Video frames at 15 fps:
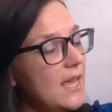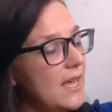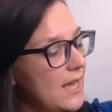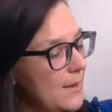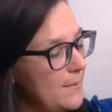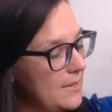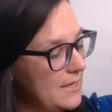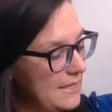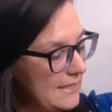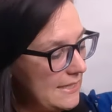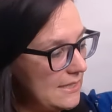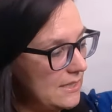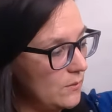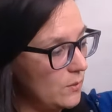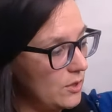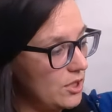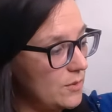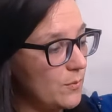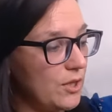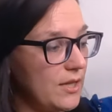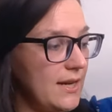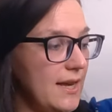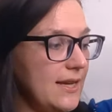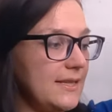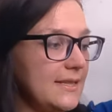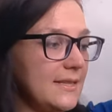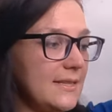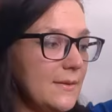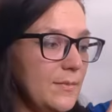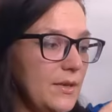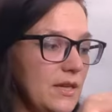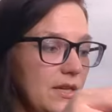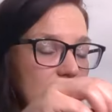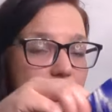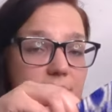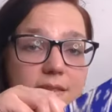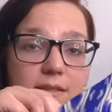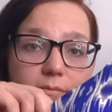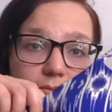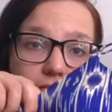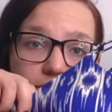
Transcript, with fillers: um, listed, which is pretty nice because